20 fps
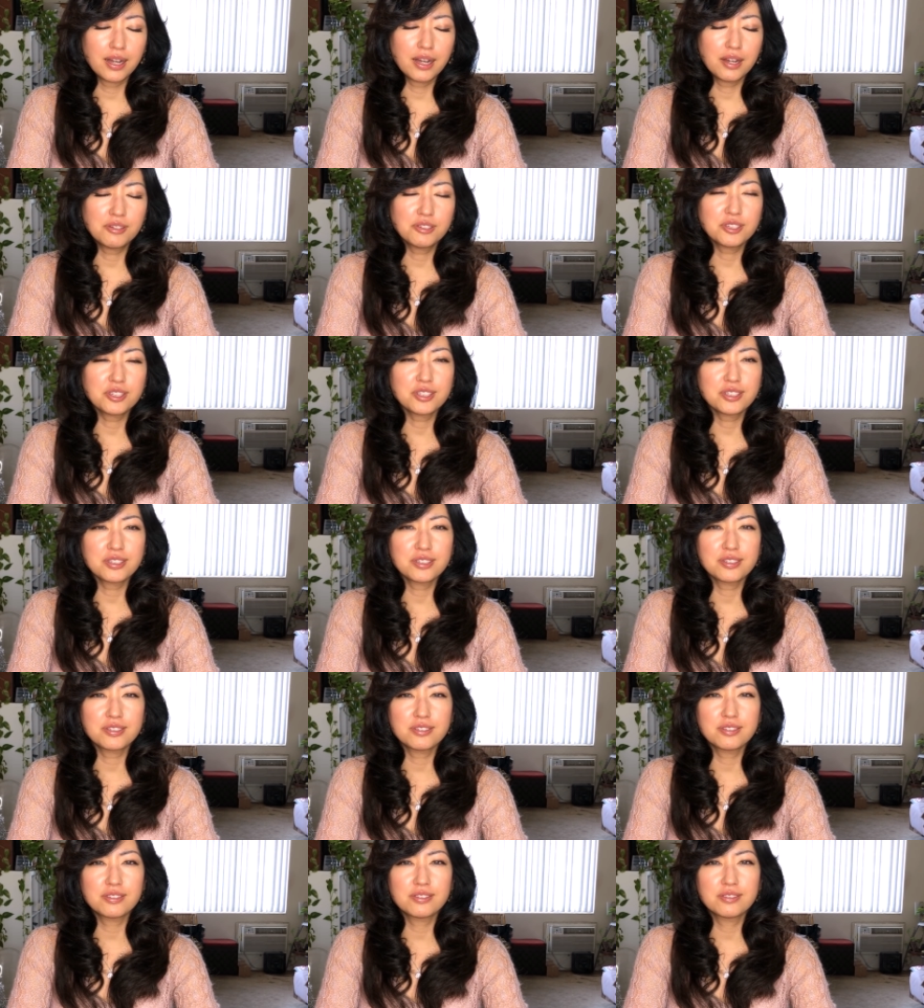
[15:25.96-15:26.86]
I'll
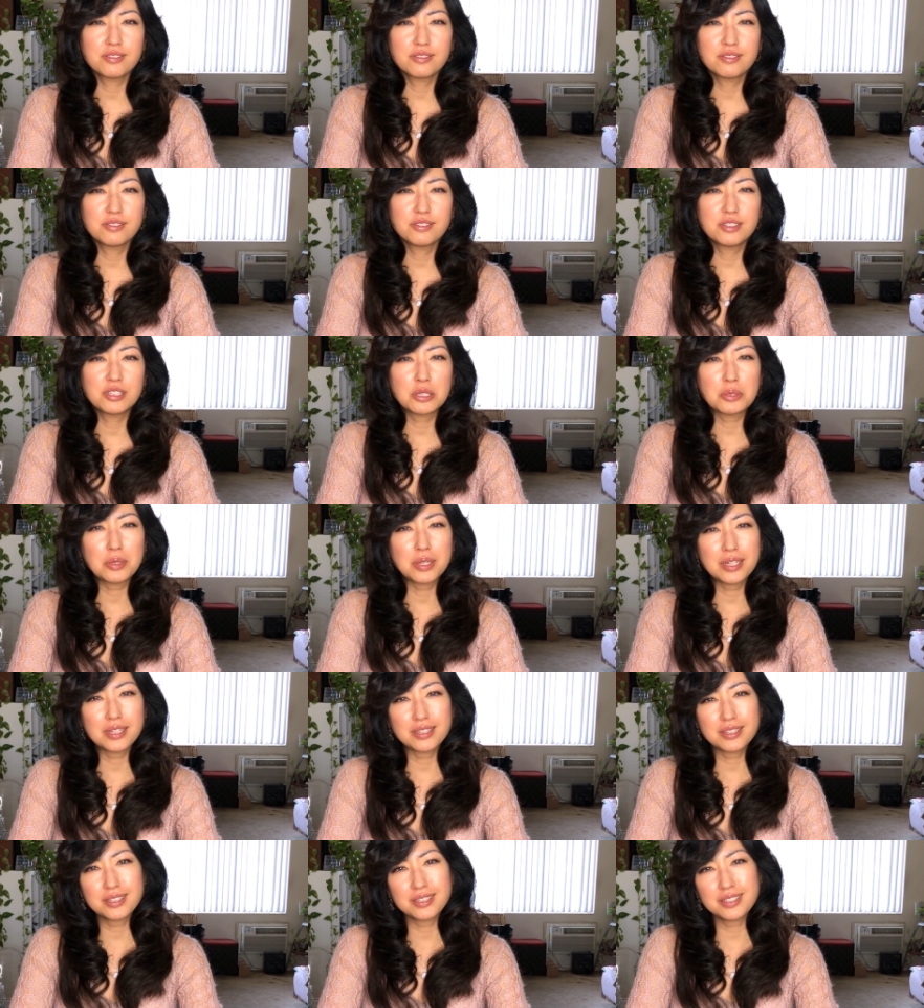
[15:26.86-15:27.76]
just do
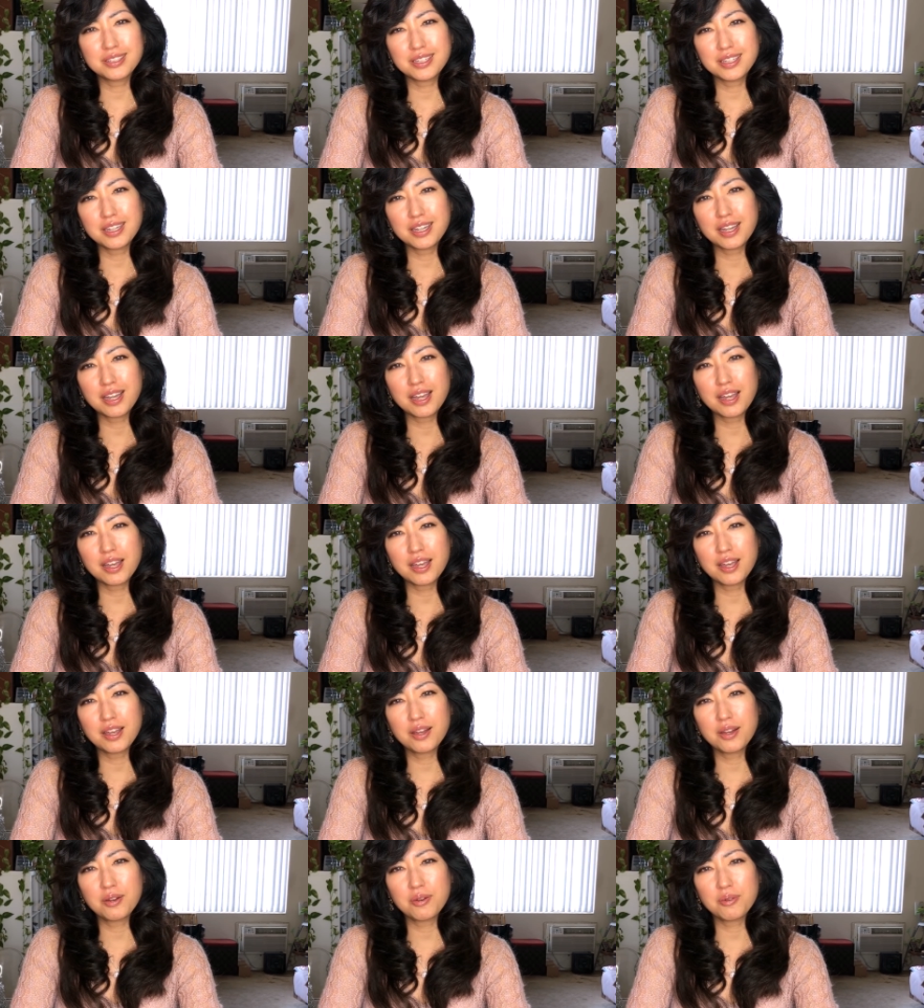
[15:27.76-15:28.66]
it and see
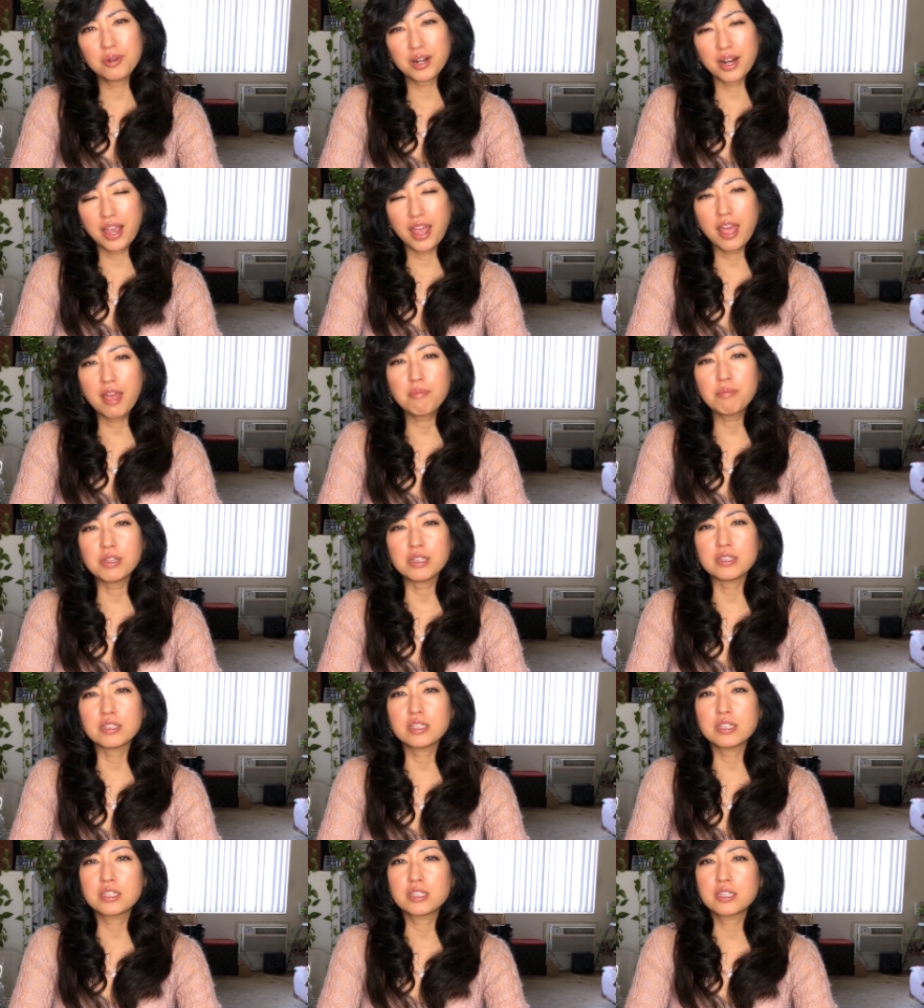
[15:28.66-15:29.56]
what
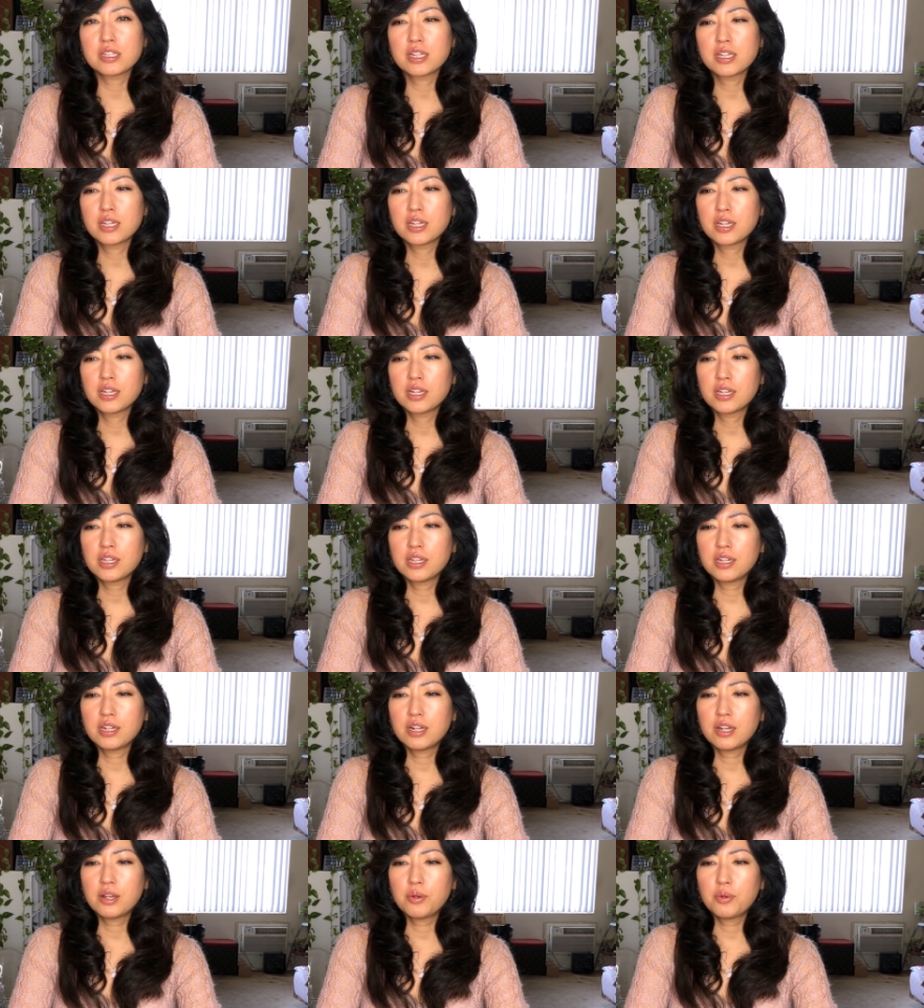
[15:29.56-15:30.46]
happens,
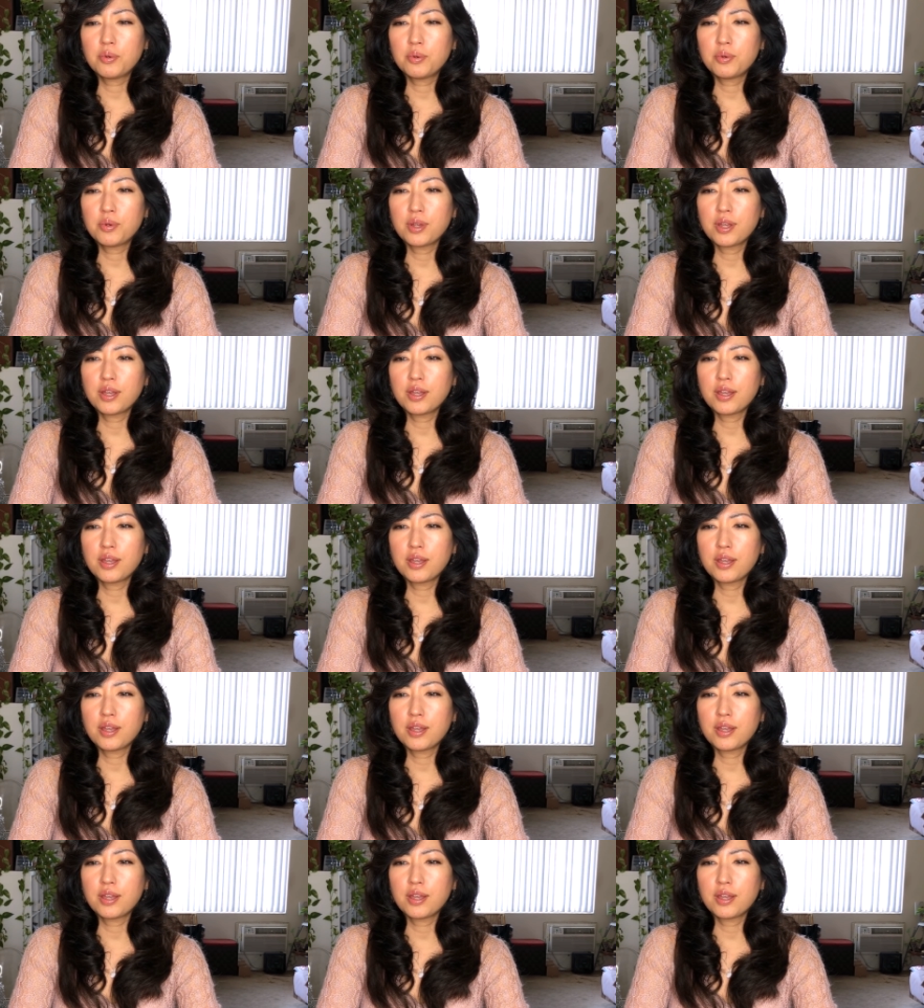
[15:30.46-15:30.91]
you know?